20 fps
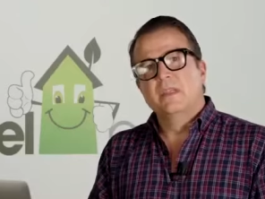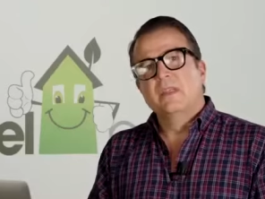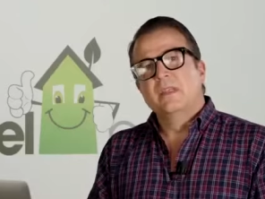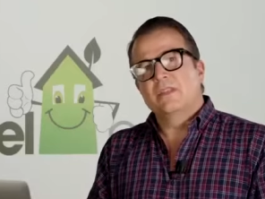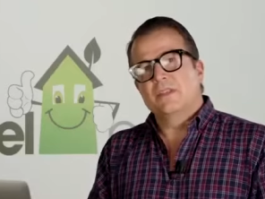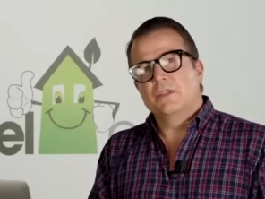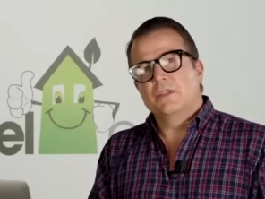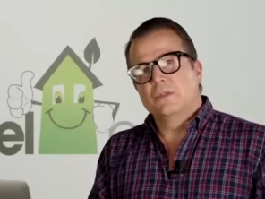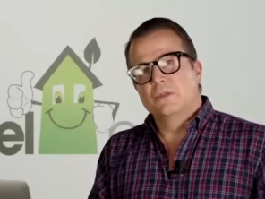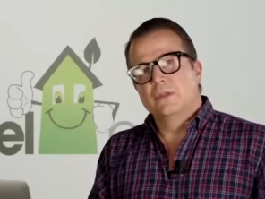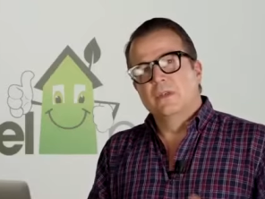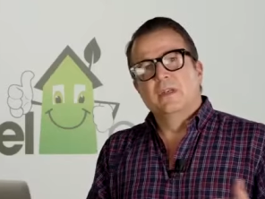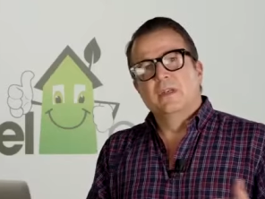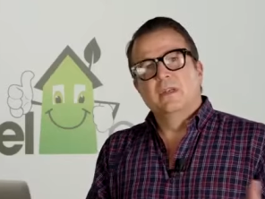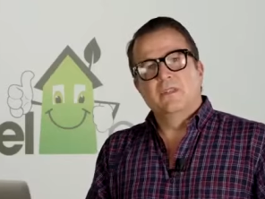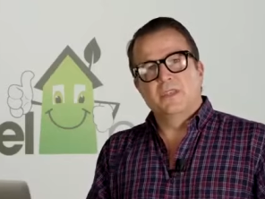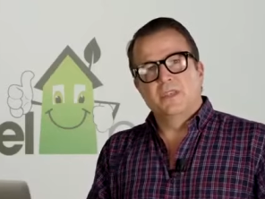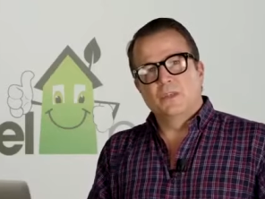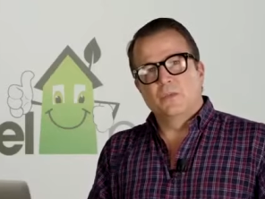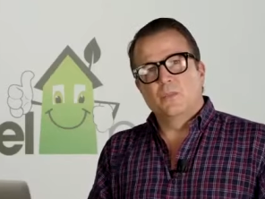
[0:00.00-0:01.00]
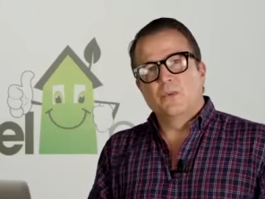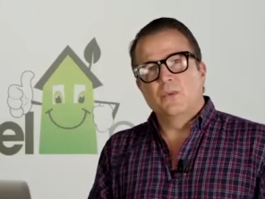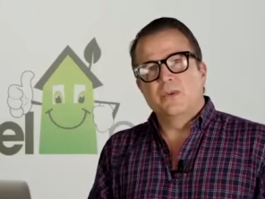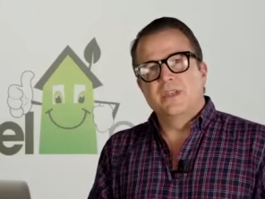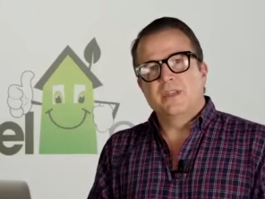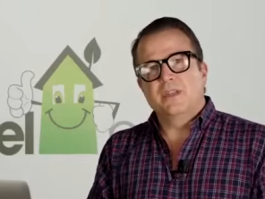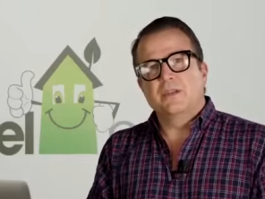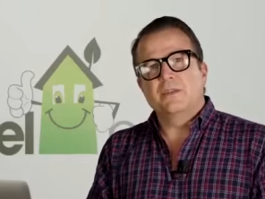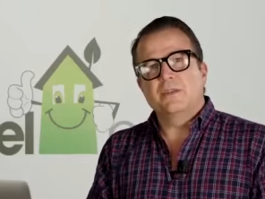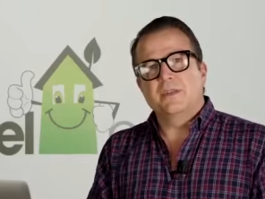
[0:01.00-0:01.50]
So to your point
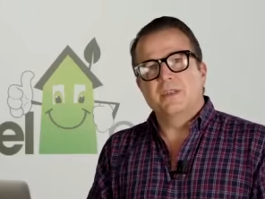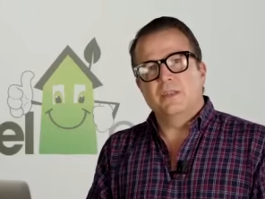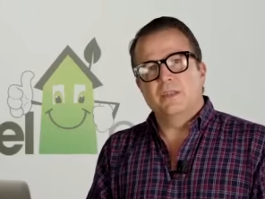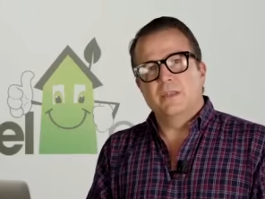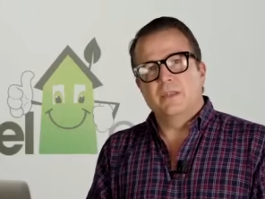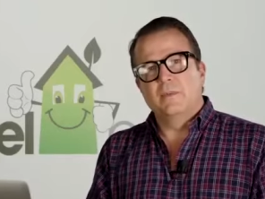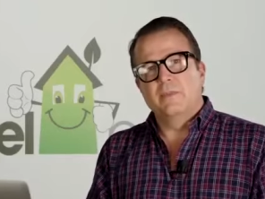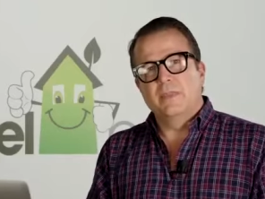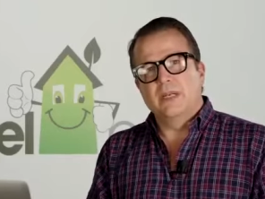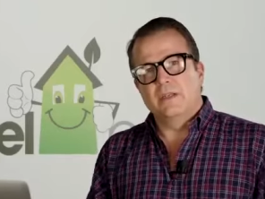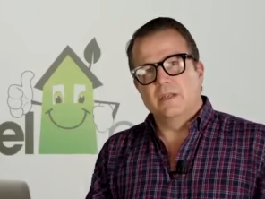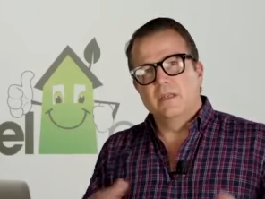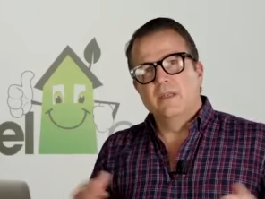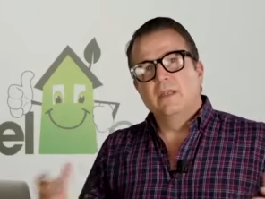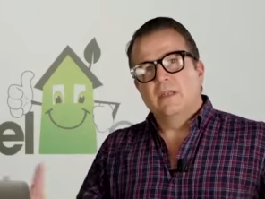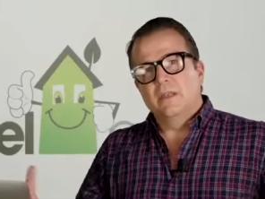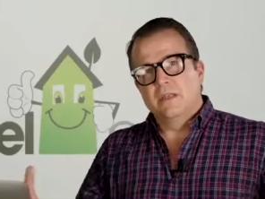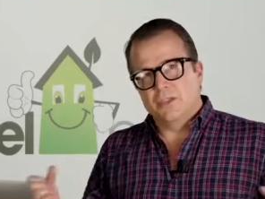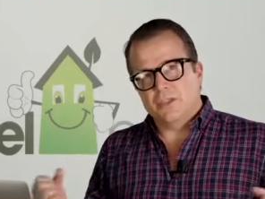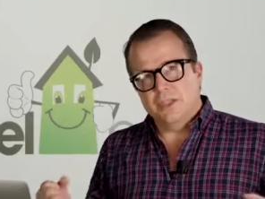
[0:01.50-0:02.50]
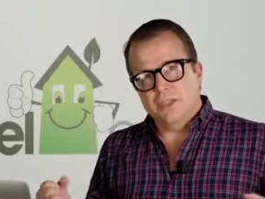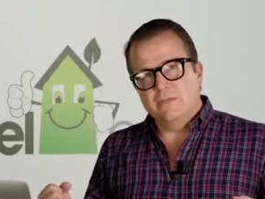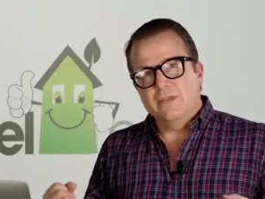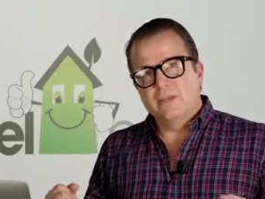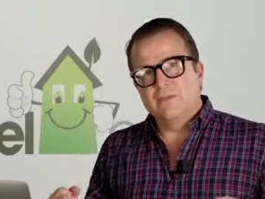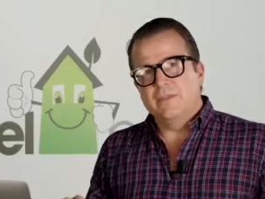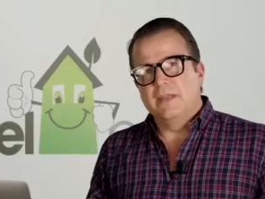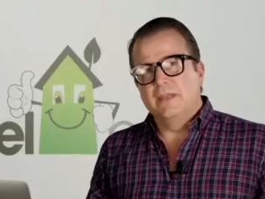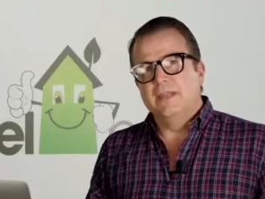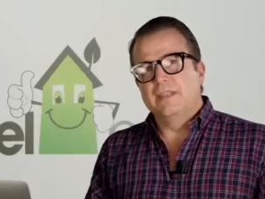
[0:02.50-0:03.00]
earlier about achieving
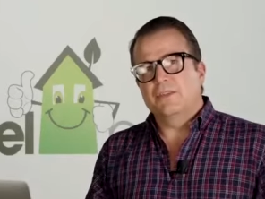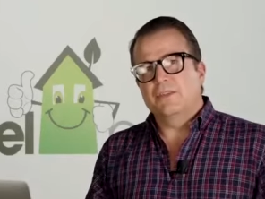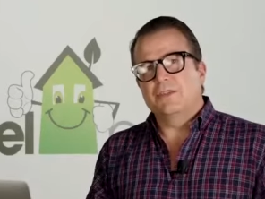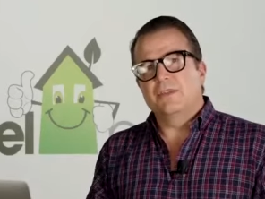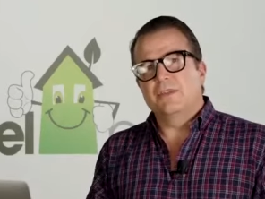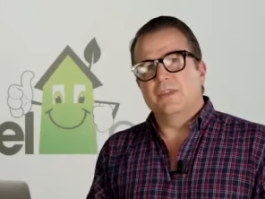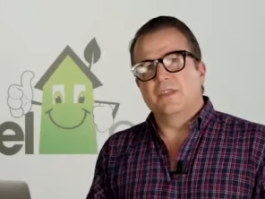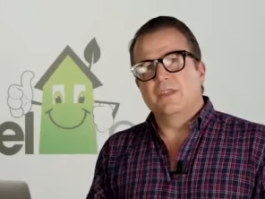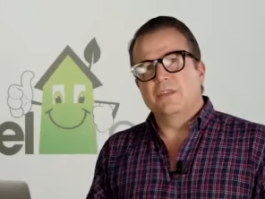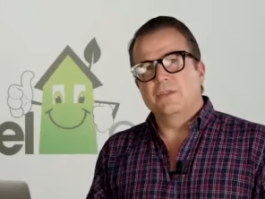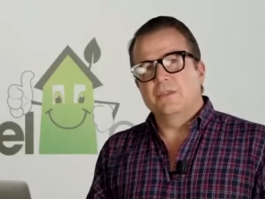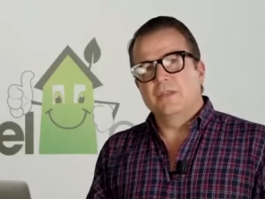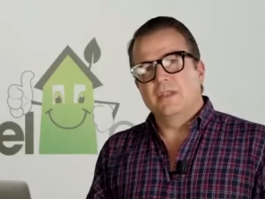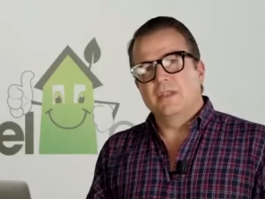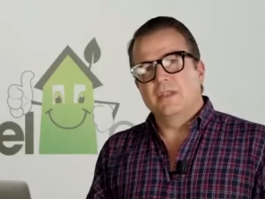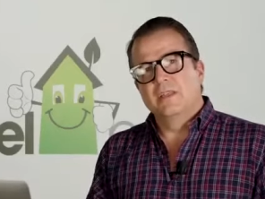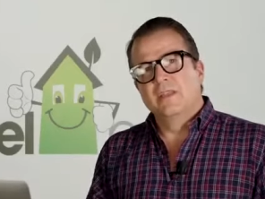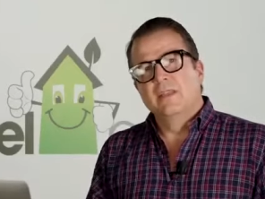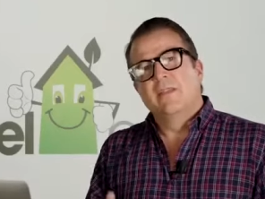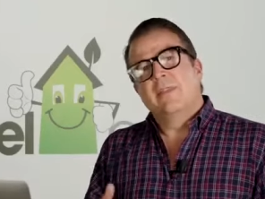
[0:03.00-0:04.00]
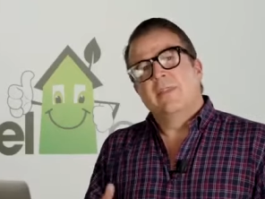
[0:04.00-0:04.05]
financial security,